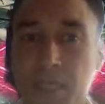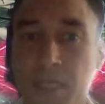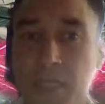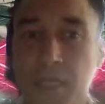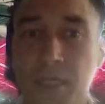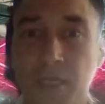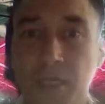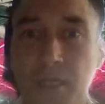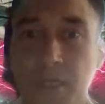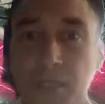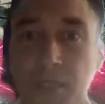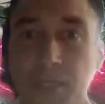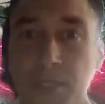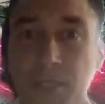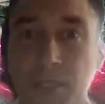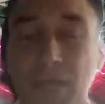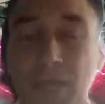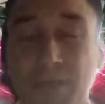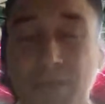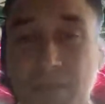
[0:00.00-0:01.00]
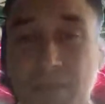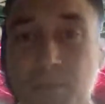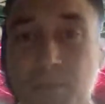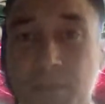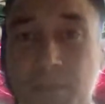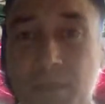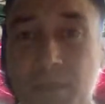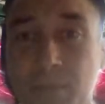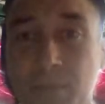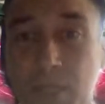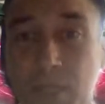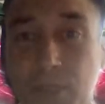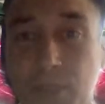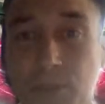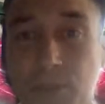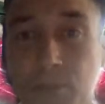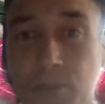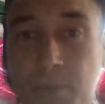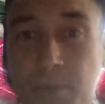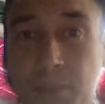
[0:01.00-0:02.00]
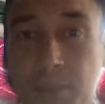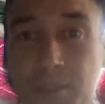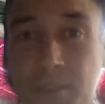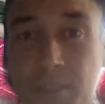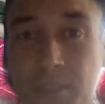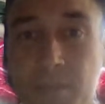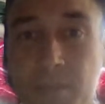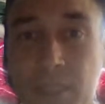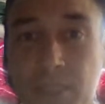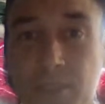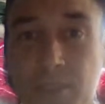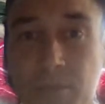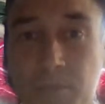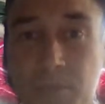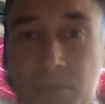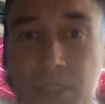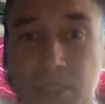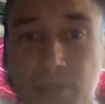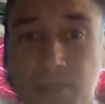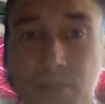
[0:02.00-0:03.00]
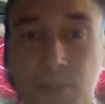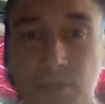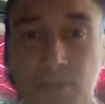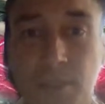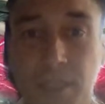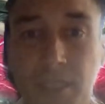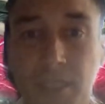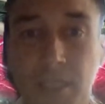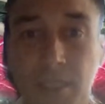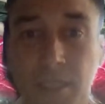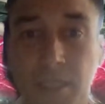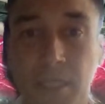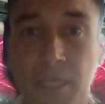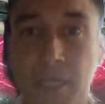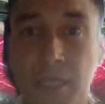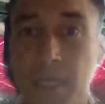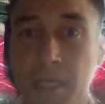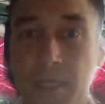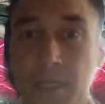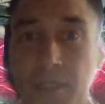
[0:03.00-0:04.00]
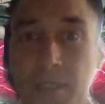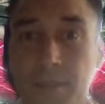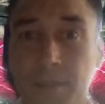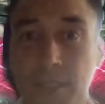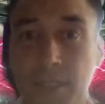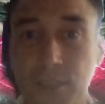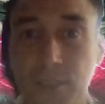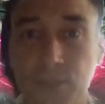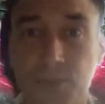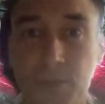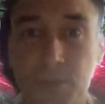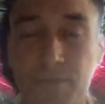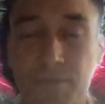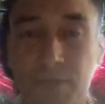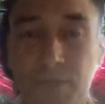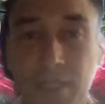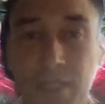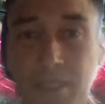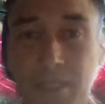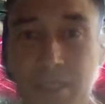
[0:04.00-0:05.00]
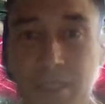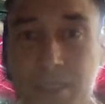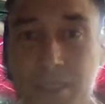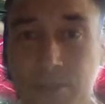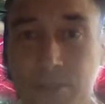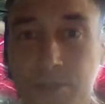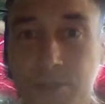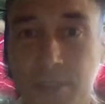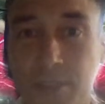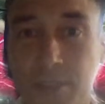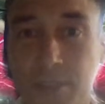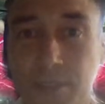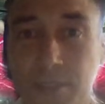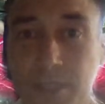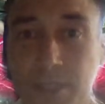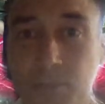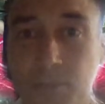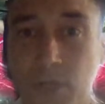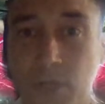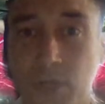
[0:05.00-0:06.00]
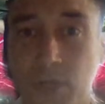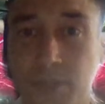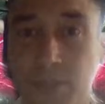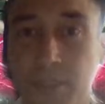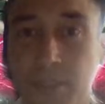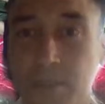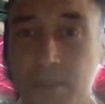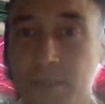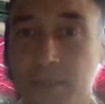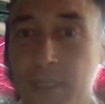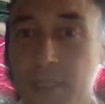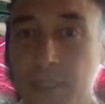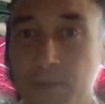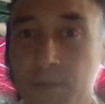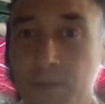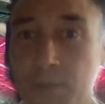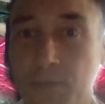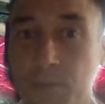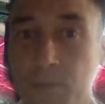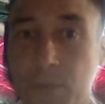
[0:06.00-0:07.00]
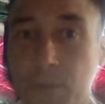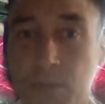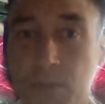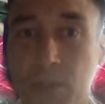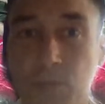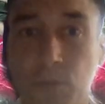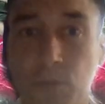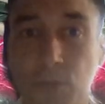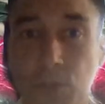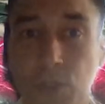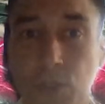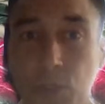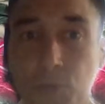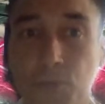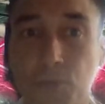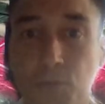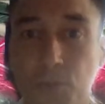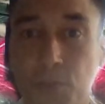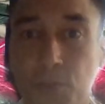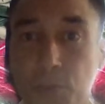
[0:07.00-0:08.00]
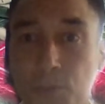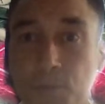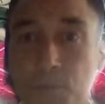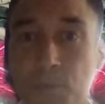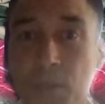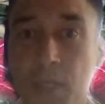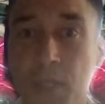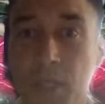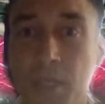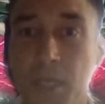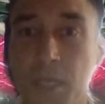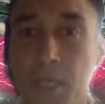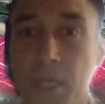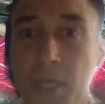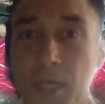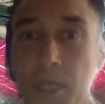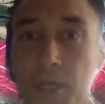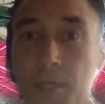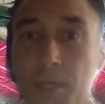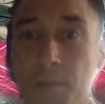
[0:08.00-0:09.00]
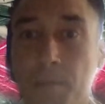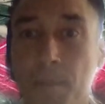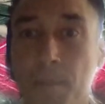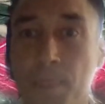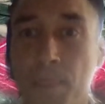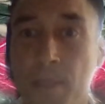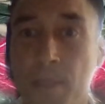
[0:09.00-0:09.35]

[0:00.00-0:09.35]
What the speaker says: You have to have a Google business page in place already, that sort of thing, because there's a setup process that we'll go through. And